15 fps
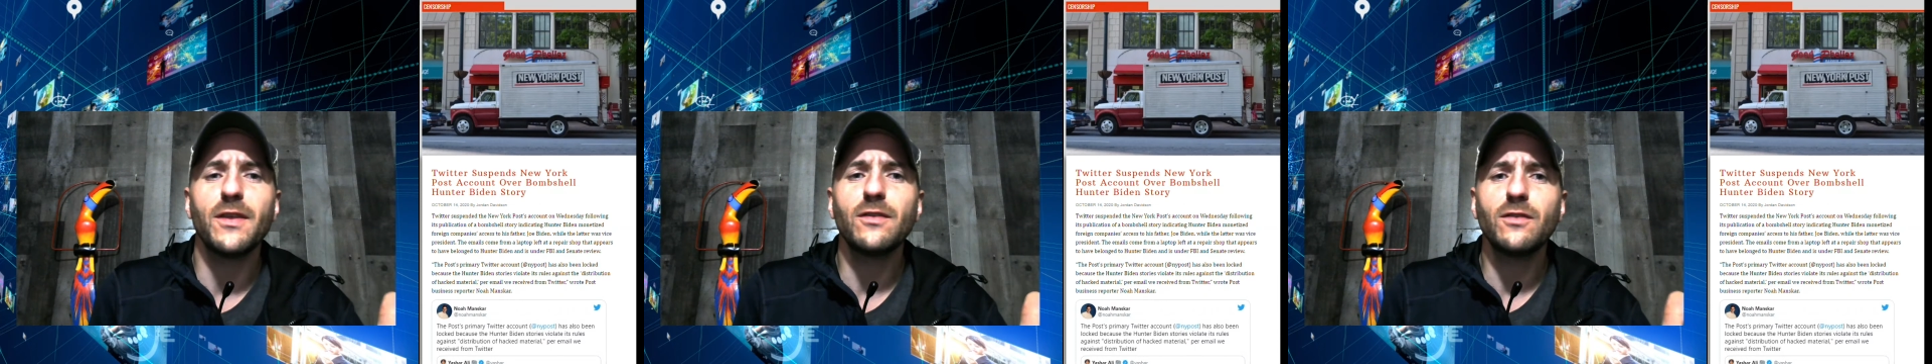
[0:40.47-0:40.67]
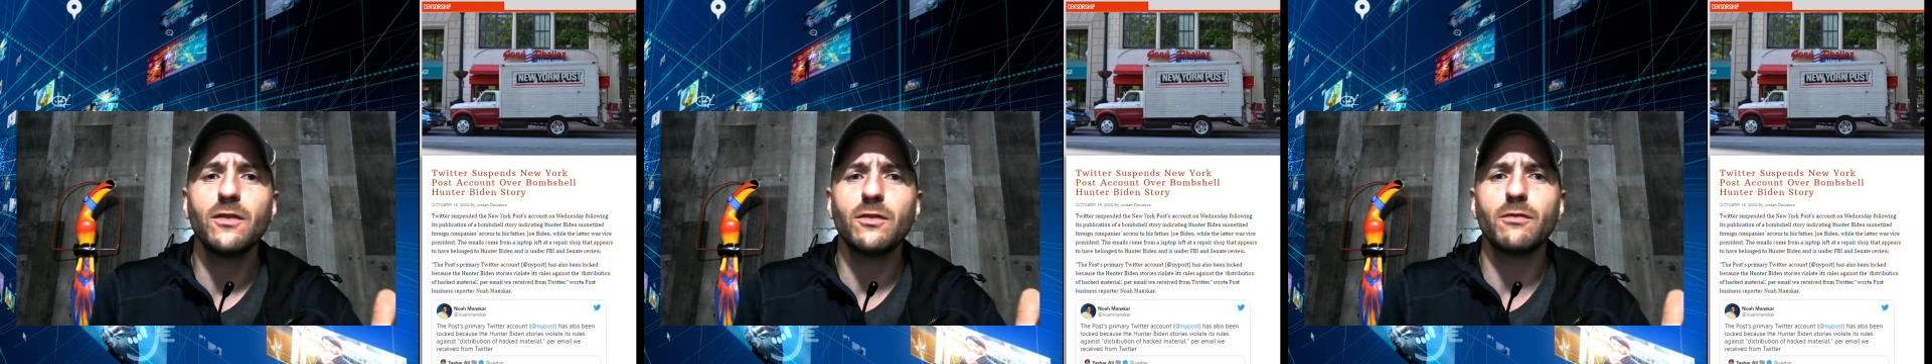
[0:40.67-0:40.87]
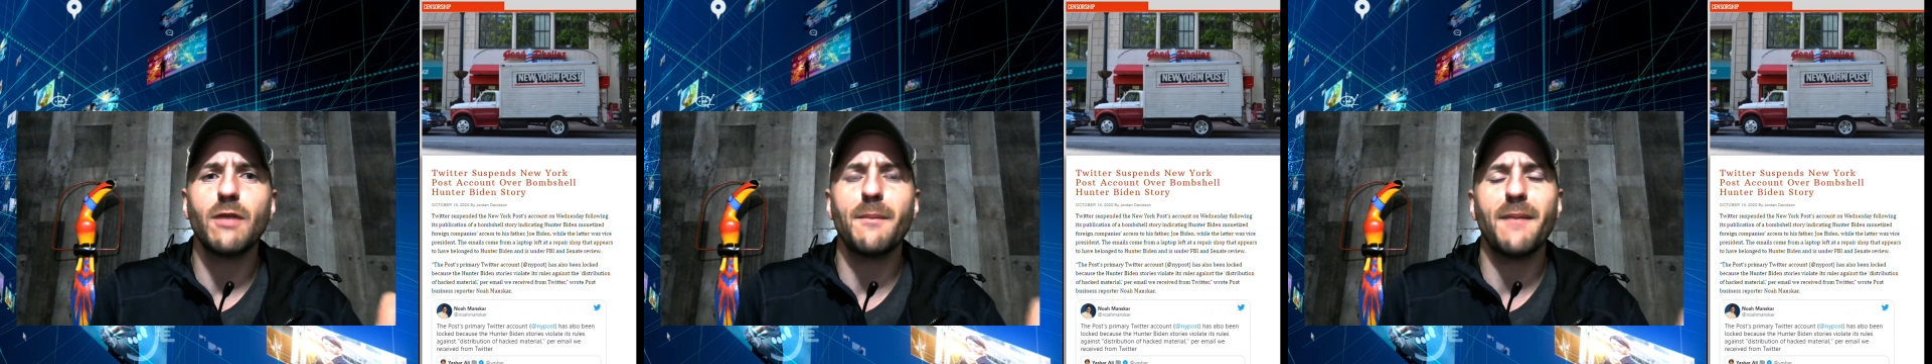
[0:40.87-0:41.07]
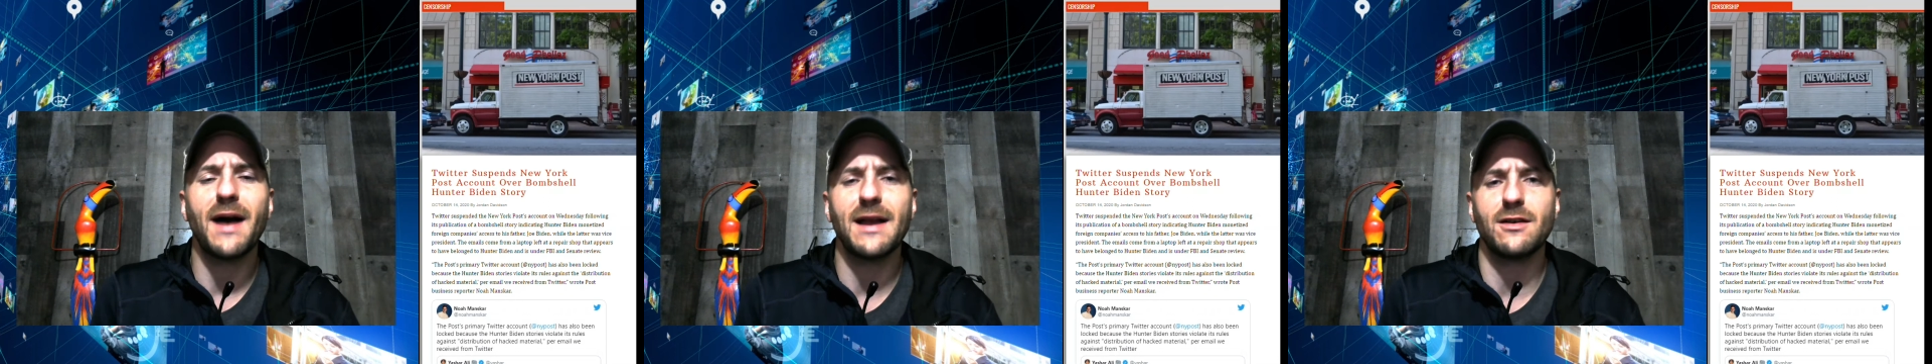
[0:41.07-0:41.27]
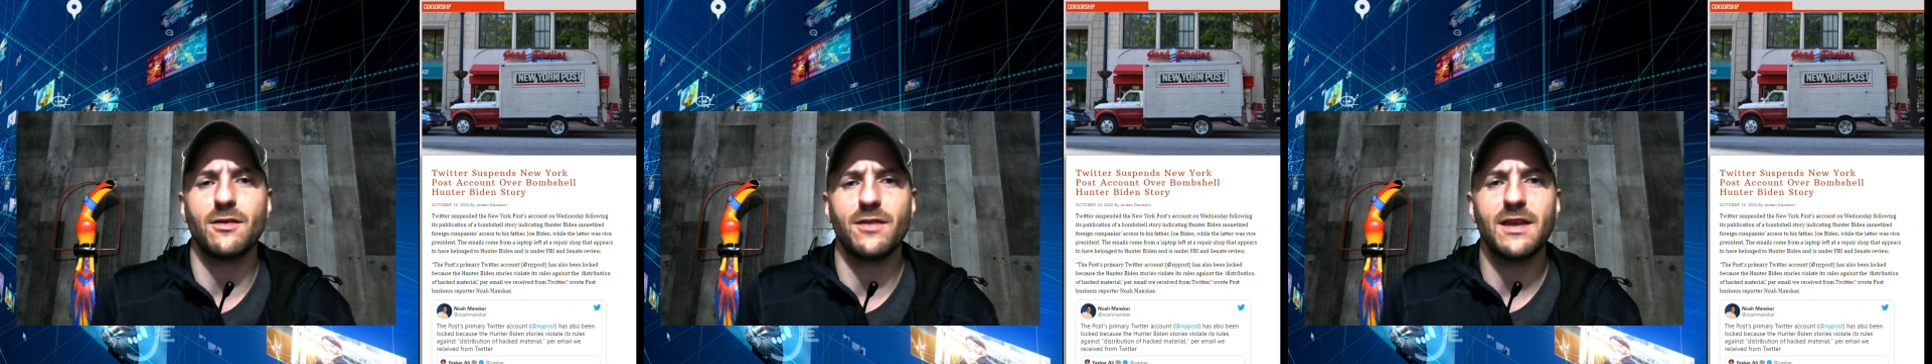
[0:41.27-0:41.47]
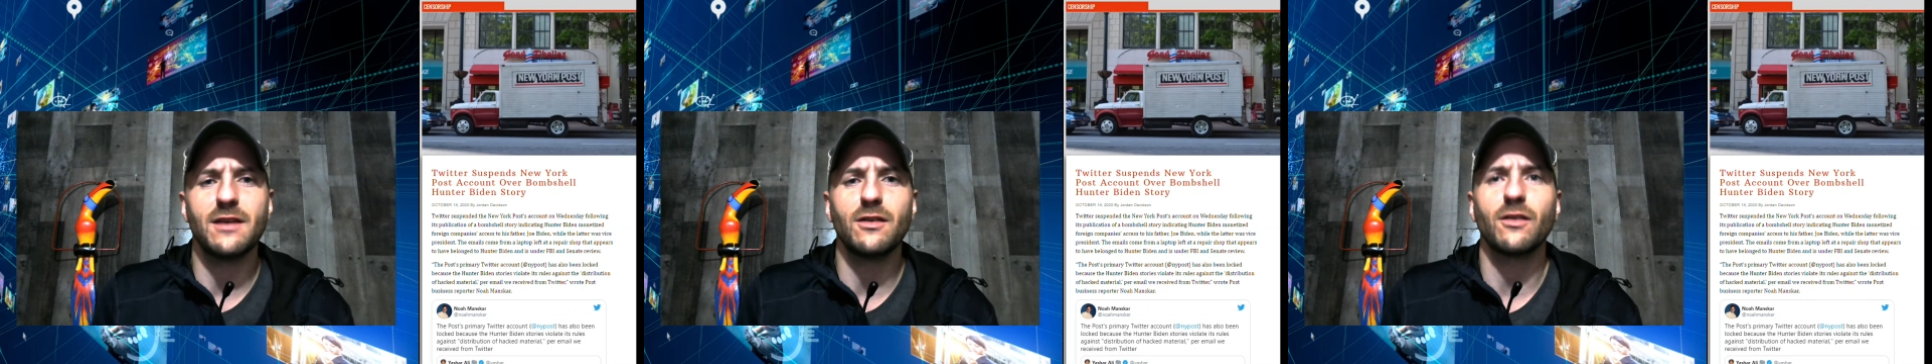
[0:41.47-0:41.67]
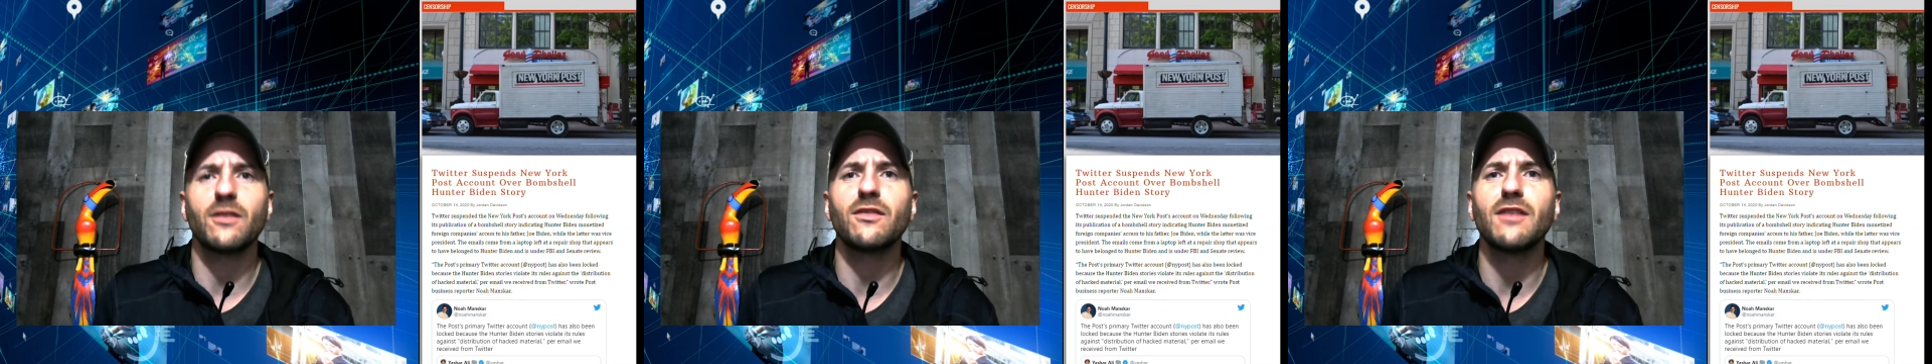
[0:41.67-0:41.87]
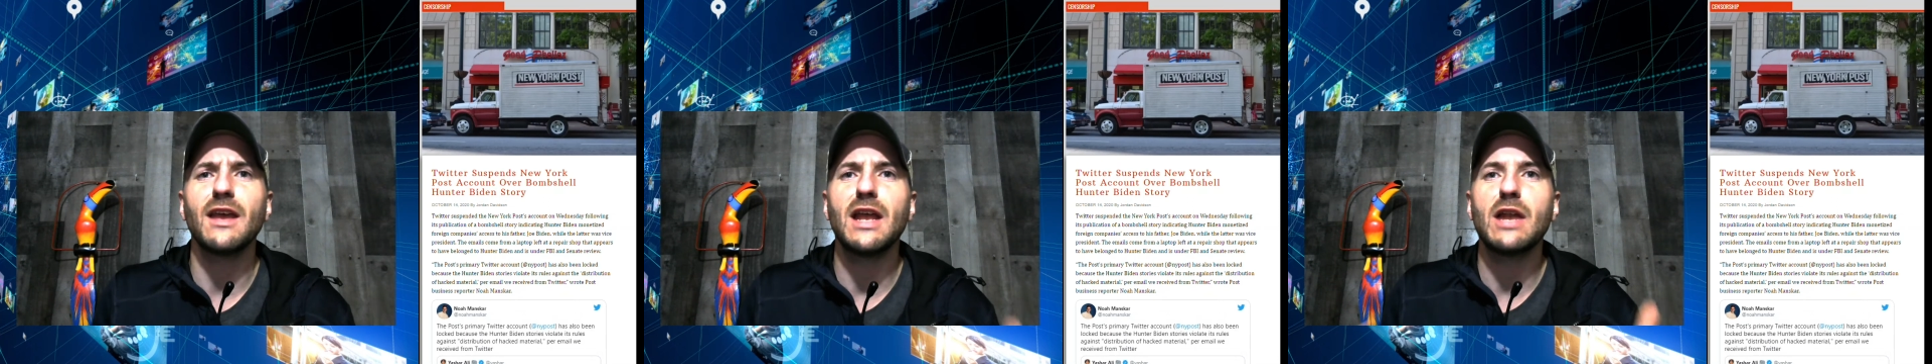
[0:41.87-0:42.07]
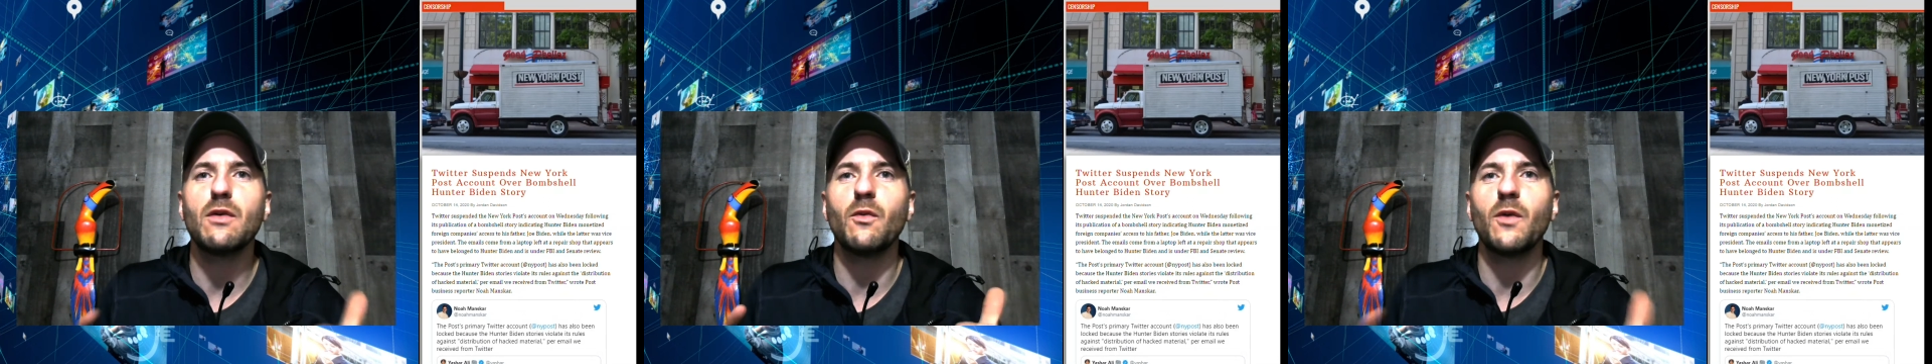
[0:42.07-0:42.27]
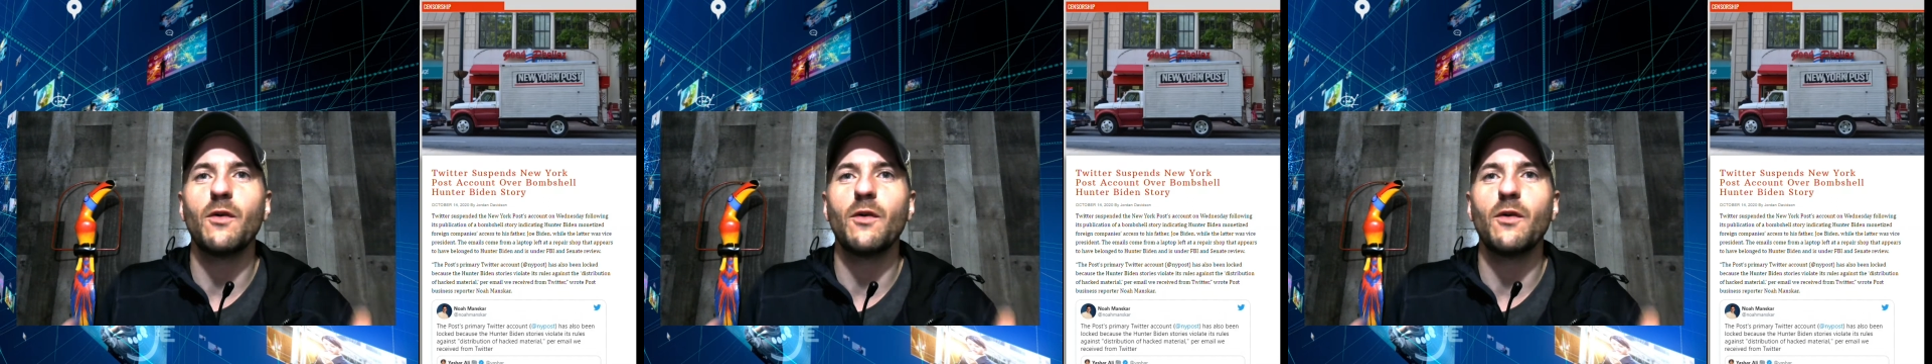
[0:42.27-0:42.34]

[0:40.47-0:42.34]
This is a reminder that your sin